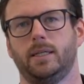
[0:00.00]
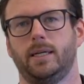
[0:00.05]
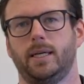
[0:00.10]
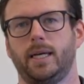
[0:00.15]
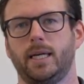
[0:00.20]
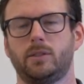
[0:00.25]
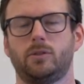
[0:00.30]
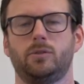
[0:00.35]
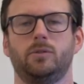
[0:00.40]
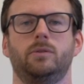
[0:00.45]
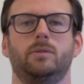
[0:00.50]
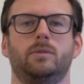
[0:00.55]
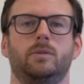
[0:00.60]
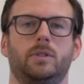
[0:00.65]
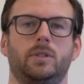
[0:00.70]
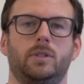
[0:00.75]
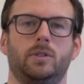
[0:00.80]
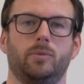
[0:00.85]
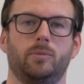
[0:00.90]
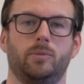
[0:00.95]
had to
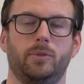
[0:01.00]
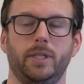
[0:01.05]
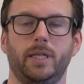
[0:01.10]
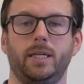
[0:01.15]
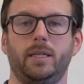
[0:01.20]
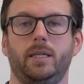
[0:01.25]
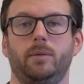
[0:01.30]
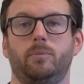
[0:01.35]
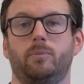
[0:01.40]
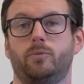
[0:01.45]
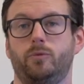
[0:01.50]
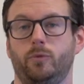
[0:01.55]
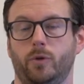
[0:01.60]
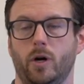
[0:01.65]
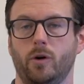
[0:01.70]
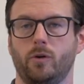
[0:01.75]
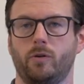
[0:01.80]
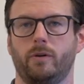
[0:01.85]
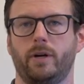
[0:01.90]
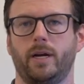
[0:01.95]
completely
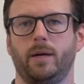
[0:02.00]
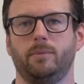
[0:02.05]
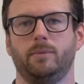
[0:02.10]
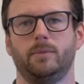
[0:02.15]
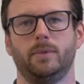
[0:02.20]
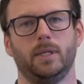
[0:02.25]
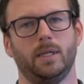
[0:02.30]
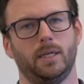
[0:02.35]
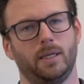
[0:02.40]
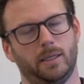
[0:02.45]
program